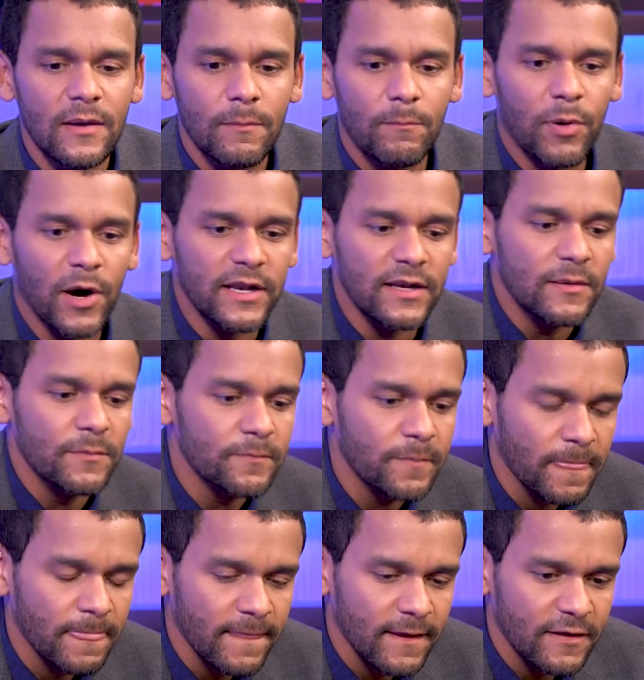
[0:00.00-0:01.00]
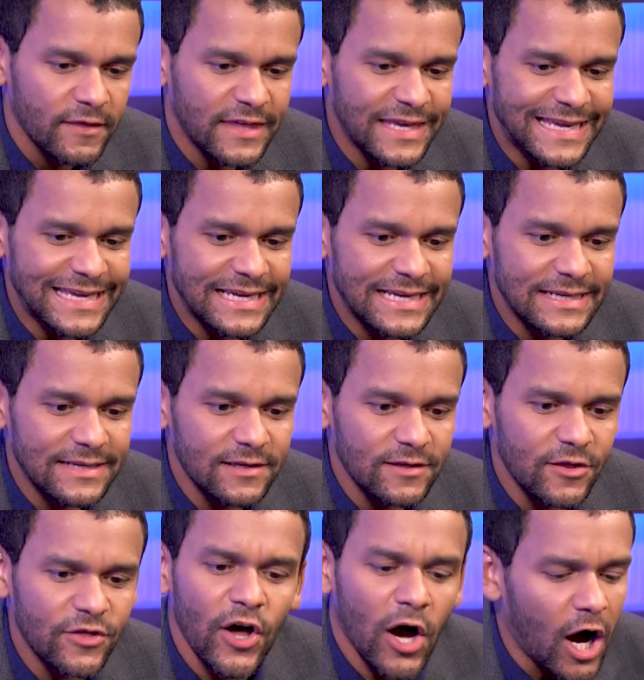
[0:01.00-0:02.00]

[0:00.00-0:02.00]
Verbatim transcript: but the the